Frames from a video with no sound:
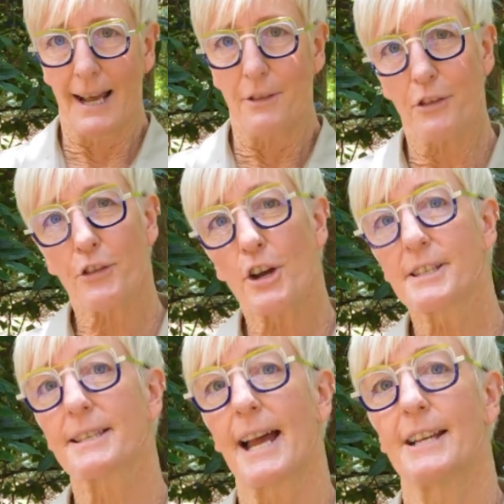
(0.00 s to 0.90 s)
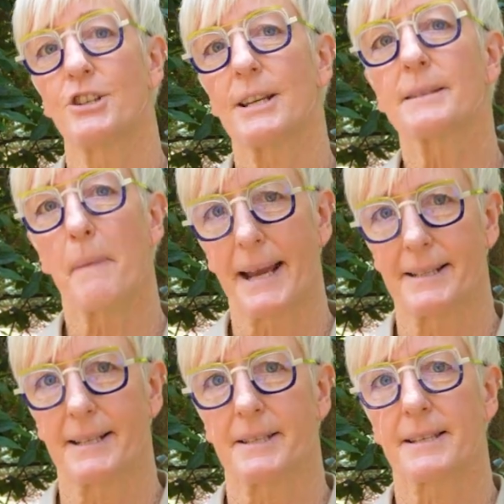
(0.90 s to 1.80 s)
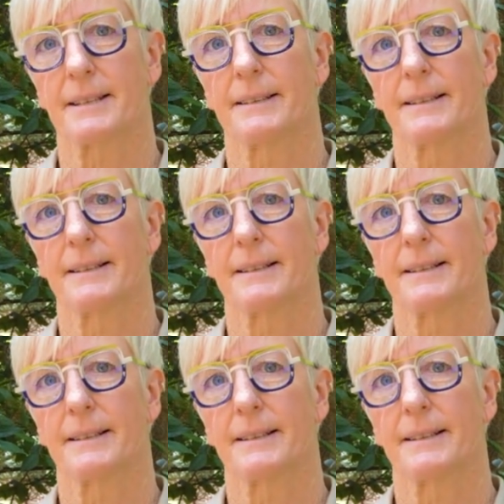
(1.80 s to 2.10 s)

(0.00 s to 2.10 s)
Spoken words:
The third stage is maintenance.